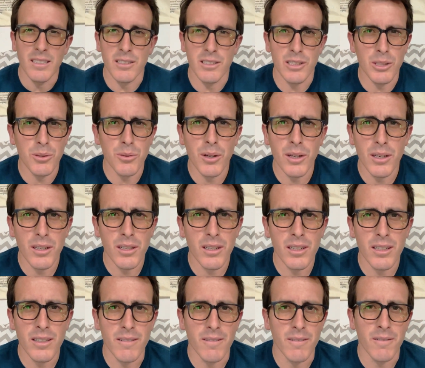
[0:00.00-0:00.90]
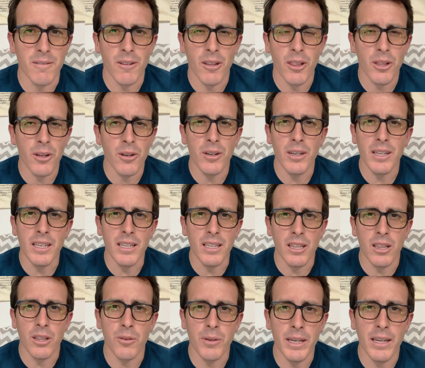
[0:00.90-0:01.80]
230 to
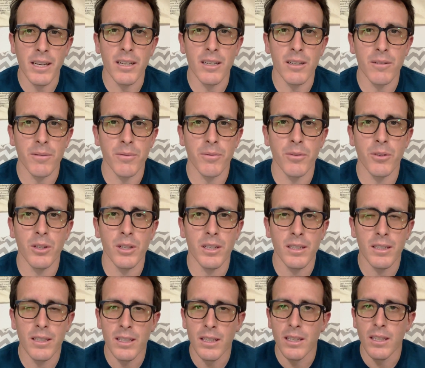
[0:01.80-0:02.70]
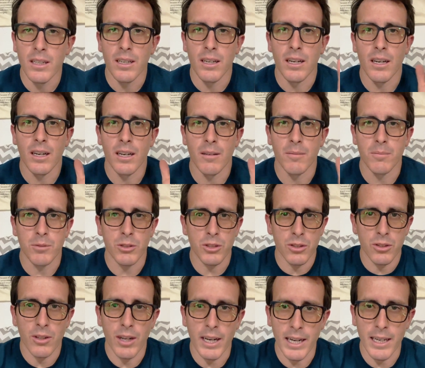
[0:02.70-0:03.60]
300 foot
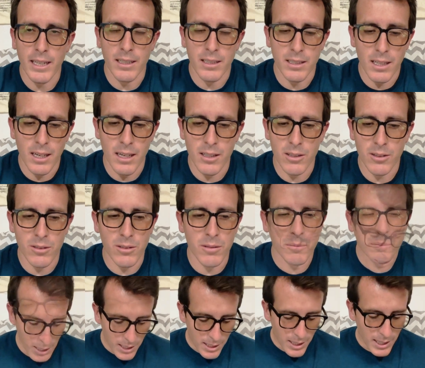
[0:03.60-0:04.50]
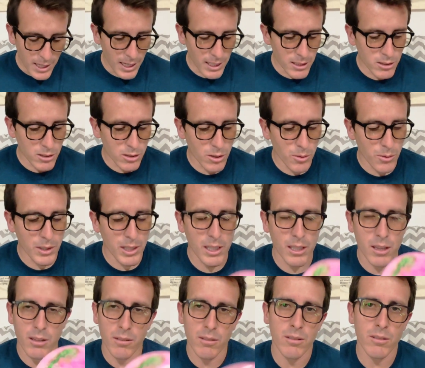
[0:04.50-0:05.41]
straight tunnel. And so when I
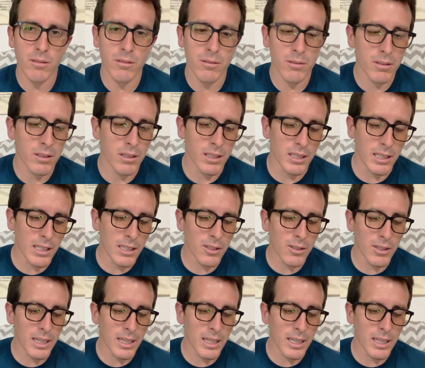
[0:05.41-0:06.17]
threw the Neo